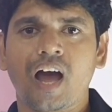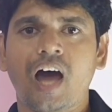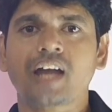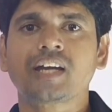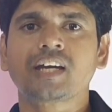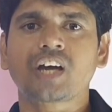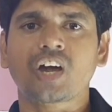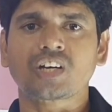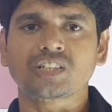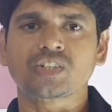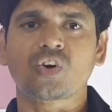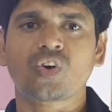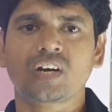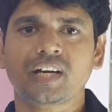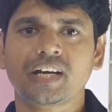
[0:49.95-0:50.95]

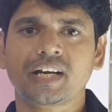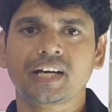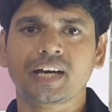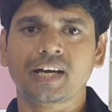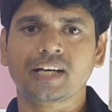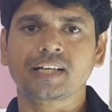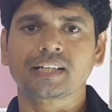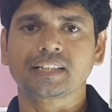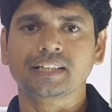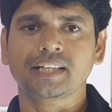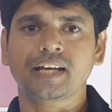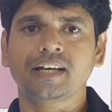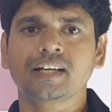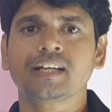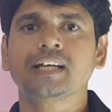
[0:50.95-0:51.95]
unconsolidated,
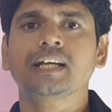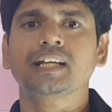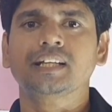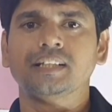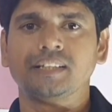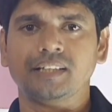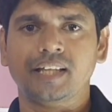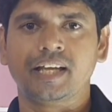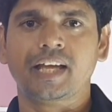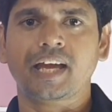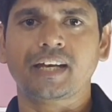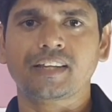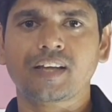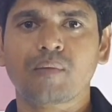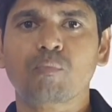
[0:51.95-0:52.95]
then they
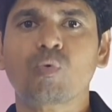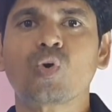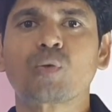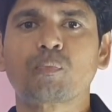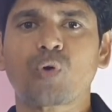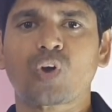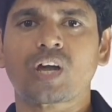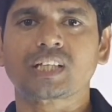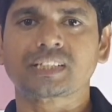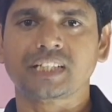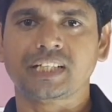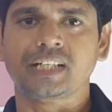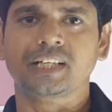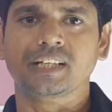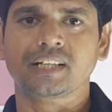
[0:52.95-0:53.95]
get the more
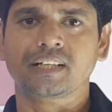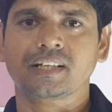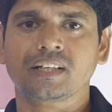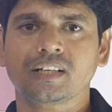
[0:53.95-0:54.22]
porosity,